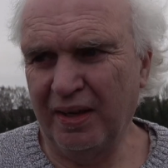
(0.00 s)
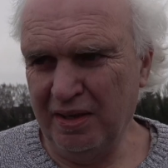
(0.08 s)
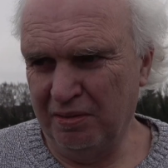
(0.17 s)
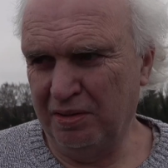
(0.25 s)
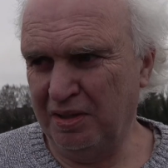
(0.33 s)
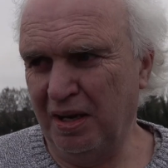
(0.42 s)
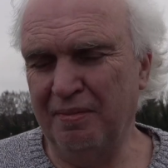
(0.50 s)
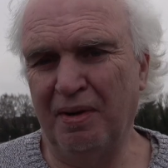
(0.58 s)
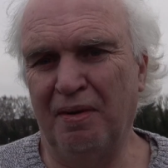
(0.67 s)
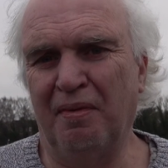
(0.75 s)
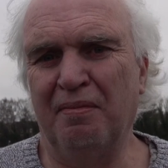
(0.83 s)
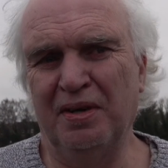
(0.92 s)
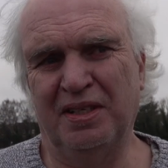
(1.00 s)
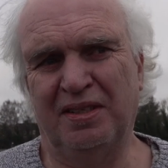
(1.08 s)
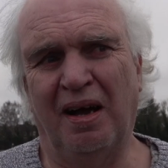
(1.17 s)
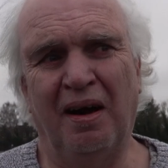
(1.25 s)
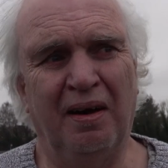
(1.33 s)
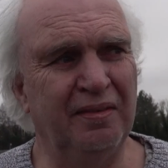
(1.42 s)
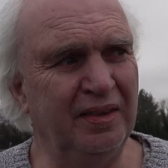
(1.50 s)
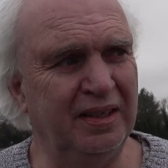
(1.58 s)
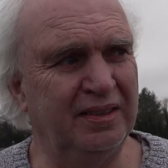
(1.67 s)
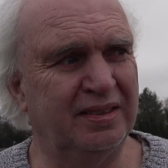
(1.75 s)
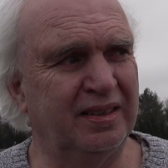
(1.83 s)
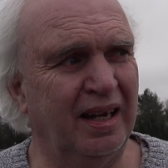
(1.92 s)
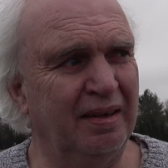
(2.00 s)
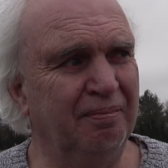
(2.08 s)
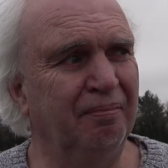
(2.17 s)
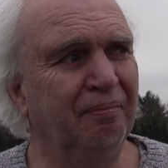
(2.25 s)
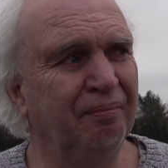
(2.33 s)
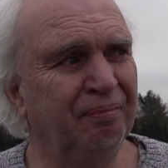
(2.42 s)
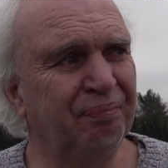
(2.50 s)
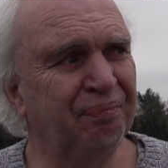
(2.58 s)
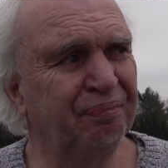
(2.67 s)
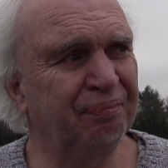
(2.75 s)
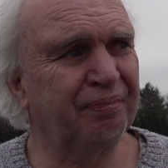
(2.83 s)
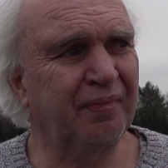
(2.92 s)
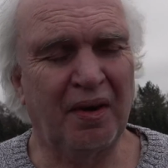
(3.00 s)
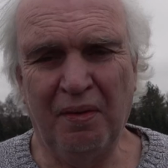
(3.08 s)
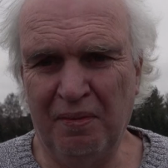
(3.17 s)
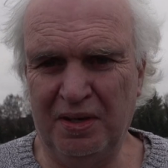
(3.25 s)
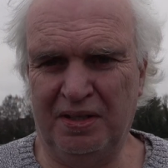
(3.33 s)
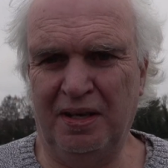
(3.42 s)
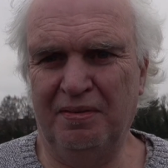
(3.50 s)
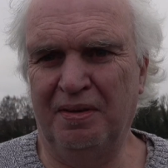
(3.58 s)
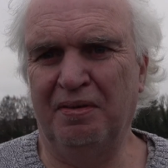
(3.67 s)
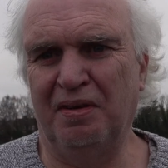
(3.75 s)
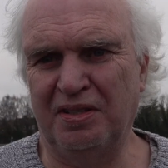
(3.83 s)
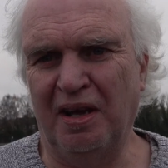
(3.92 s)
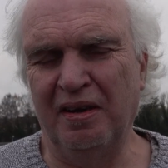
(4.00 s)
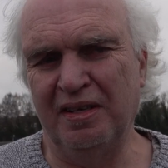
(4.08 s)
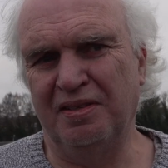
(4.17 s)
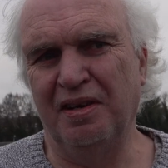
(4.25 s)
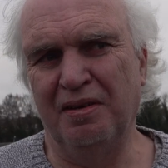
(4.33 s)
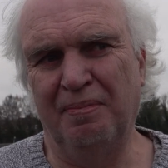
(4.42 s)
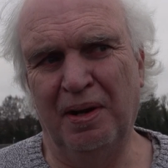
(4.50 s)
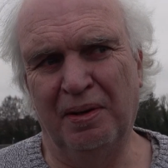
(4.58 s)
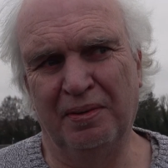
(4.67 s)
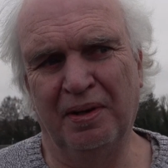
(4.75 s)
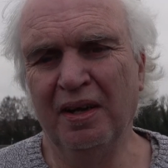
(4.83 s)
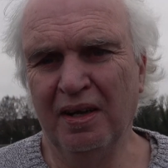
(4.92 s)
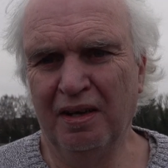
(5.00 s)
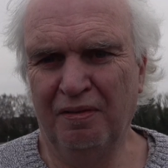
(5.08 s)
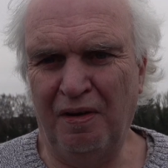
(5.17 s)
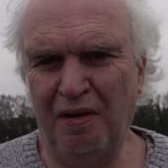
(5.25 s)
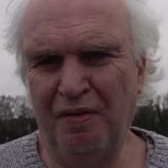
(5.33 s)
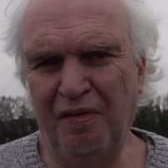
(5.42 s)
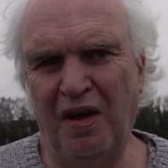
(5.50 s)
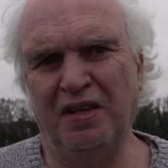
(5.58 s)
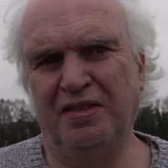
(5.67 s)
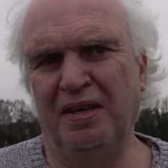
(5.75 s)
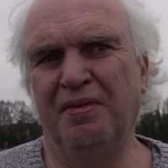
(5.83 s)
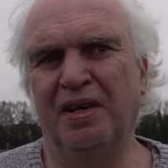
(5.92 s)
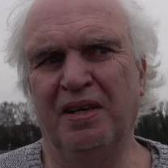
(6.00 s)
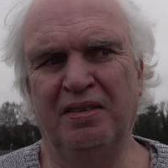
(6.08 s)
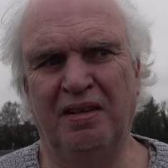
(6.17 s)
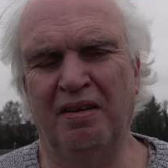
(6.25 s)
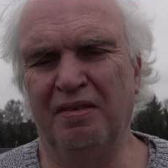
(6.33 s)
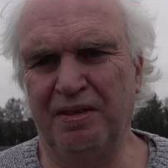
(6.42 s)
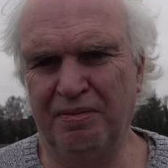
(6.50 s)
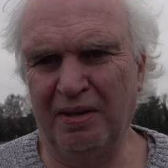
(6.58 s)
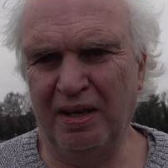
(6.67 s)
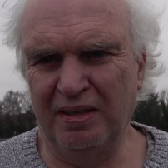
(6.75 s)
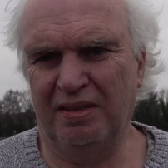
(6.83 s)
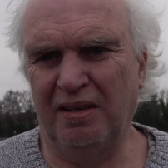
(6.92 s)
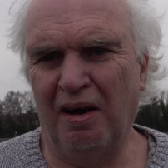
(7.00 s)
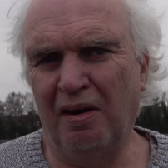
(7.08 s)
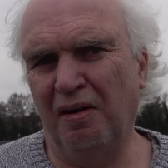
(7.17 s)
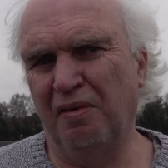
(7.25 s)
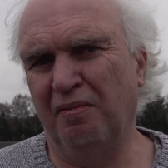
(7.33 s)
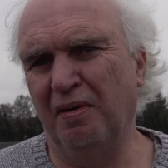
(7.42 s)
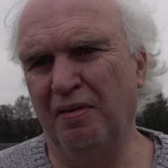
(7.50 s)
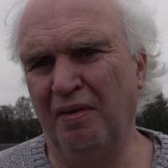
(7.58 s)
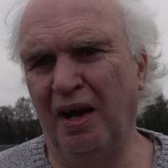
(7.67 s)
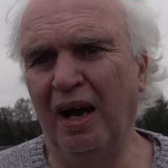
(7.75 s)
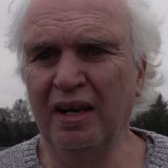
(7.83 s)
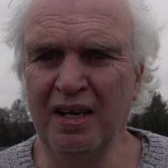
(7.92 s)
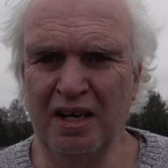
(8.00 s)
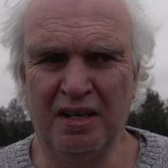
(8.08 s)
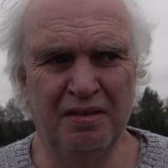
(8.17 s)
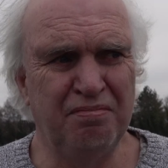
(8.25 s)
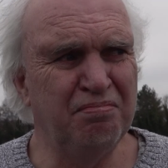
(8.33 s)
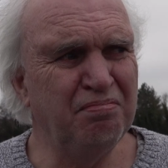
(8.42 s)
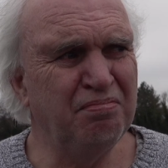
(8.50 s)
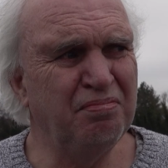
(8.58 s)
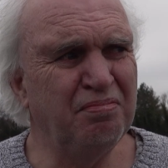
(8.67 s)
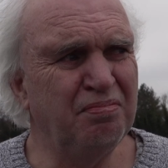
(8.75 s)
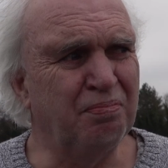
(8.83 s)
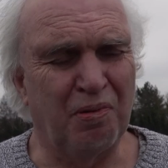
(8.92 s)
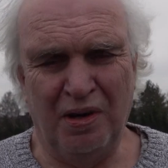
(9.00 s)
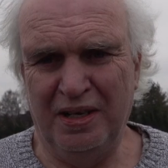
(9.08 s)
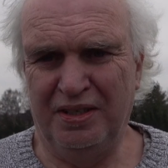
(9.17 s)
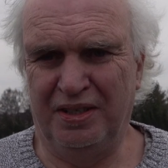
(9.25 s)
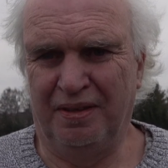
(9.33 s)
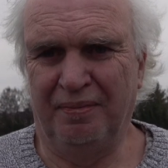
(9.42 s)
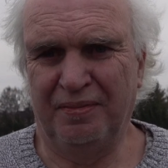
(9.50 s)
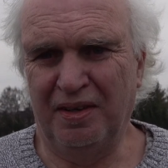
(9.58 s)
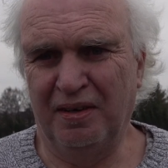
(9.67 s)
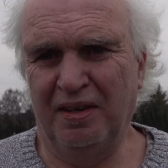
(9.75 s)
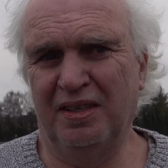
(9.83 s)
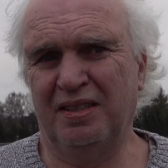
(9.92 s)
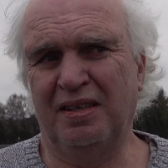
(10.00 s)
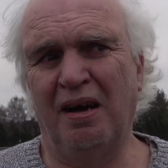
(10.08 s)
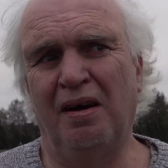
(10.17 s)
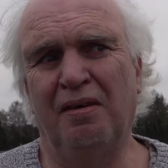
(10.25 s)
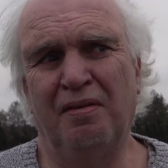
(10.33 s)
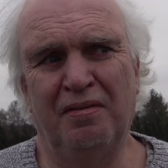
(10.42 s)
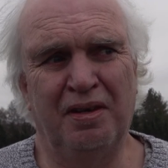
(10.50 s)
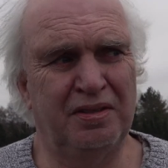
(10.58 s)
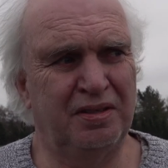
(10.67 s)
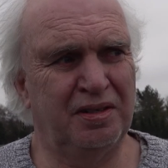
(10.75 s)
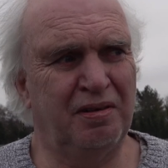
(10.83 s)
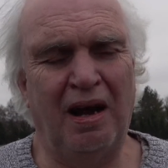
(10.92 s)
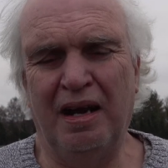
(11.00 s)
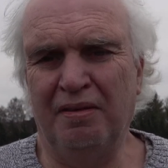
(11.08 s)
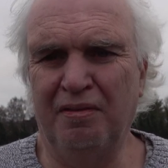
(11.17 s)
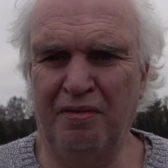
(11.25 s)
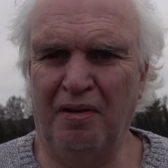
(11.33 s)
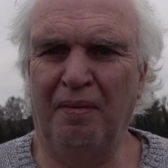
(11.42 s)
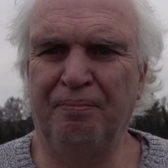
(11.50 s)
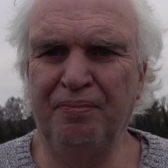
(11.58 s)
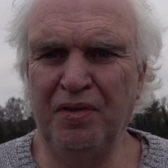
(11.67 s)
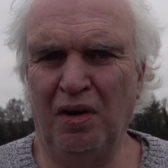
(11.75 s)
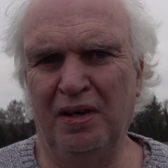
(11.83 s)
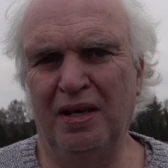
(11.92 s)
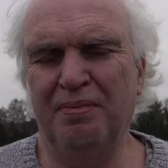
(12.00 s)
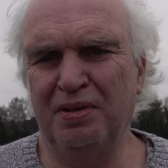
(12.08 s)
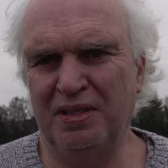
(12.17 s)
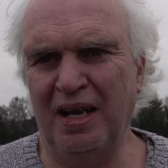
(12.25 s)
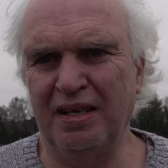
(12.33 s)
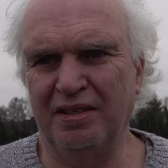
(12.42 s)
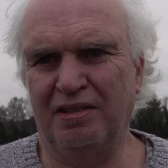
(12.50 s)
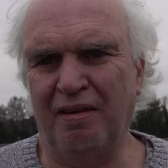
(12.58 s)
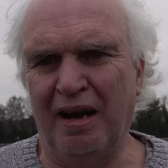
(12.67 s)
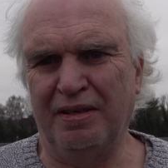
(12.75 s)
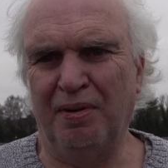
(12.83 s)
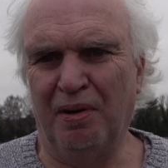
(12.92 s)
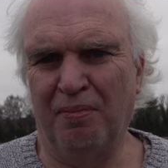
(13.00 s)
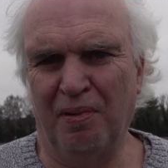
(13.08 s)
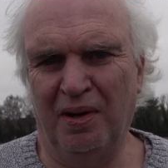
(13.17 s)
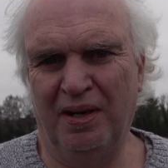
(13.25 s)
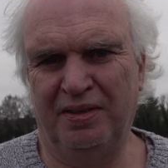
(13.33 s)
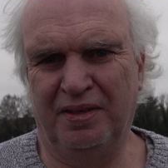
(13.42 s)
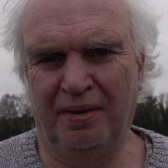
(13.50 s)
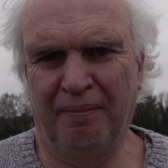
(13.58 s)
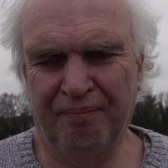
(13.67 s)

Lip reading: you'll see me when we start this when I start this new build. Very first thing we're going to do is we're going to start off with a bridge. I'm going to start with a 90% scratch built bridge.